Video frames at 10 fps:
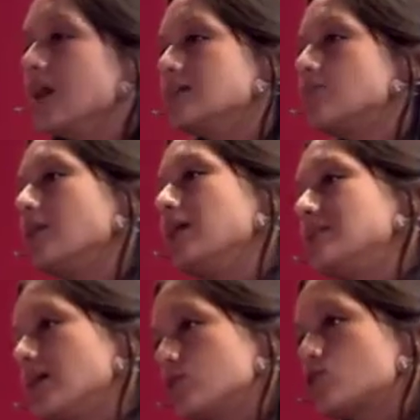I said, well, I
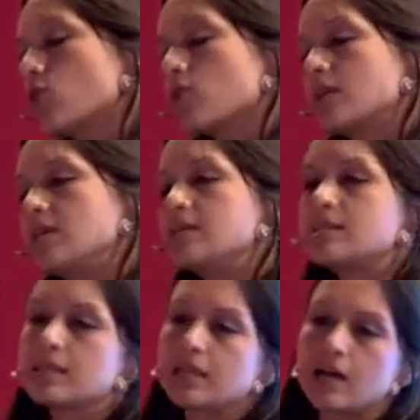tell stories,
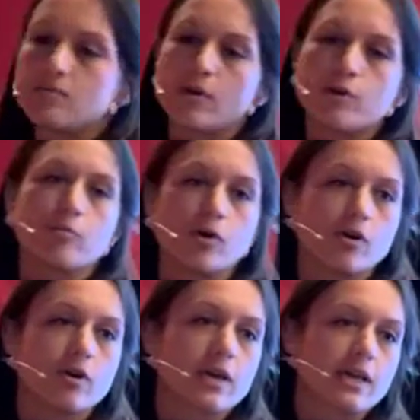and I wrote a book,